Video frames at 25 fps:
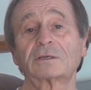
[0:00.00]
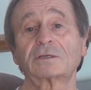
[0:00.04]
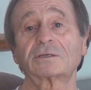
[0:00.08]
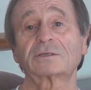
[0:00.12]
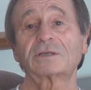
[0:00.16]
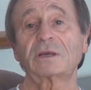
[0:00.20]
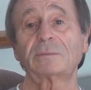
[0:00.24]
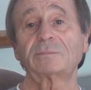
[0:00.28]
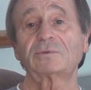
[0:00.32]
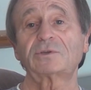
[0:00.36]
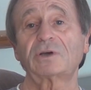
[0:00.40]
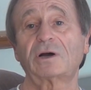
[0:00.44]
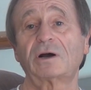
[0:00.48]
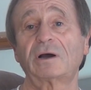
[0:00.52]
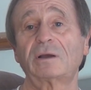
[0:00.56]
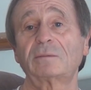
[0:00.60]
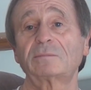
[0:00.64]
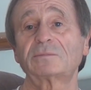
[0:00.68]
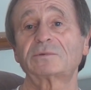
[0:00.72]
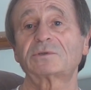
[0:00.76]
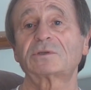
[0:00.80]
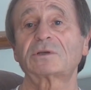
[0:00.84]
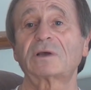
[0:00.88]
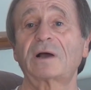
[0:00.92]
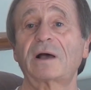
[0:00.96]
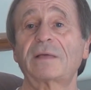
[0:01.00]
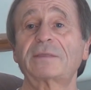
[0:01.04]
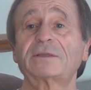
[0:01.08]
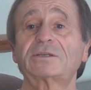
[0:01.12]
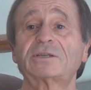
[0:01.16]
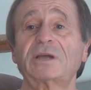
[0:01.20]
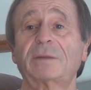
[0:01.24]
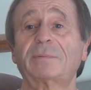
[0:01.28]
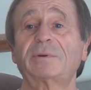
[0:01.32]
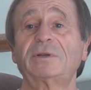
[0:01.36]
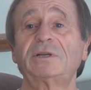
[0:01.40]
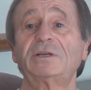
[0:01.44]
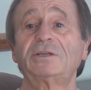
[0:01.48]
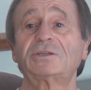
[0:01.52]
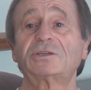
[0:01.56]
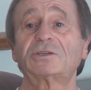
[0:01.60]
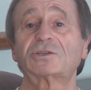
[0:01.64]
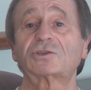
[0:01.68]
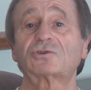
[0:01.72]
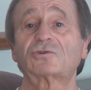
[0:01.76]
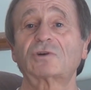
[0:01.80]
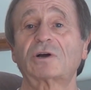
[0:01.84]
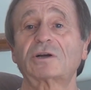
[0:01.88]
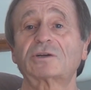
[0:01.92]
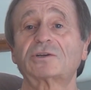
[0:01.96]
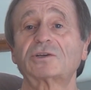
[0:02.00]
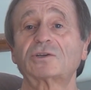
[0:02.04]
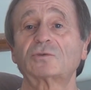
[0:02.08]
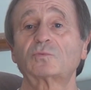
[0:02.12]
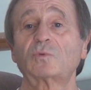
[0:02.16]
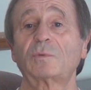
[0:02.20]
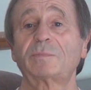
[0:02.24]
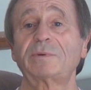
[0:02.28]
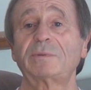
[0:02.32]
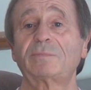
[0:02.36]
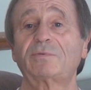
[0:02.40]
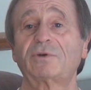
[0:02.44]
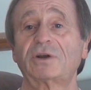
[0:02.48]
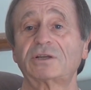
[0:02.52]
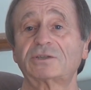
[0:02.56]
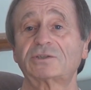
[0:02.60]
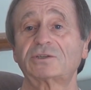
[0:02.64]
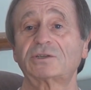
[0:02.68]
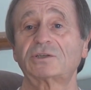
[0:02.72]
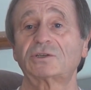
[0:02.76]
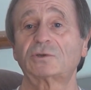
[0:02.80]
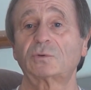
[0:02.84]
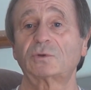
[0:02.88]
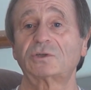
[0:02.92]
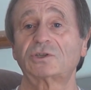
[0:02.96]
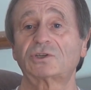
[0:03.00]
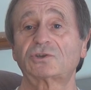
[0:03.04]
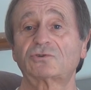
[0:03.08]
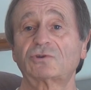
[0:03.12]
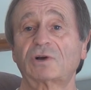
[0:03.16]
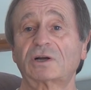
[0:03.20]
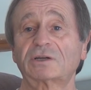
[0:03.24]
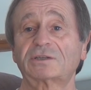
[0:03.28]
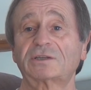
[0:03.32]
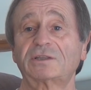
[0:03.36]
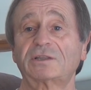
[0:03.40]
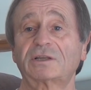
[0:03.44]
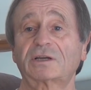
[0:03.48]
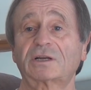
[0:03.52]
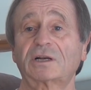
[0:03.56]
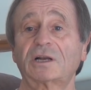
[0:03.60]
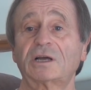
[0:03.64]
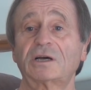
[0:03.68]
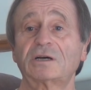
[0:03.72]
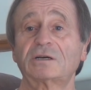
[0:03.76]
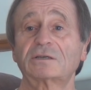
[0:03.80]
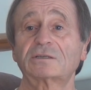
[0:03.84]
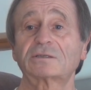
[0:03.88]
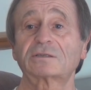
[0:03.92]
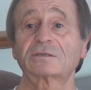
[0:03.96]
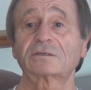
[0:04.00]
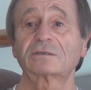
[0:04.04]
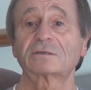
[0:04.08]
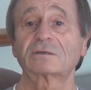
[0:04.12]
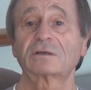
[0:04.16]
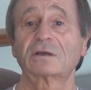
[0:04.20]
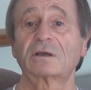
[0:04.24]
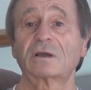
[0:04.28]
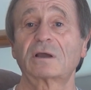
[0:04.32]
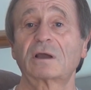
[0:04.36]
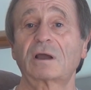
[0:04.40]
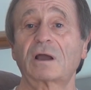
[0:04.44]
Sometimes other Japanese instructors would be present to instruct in the class,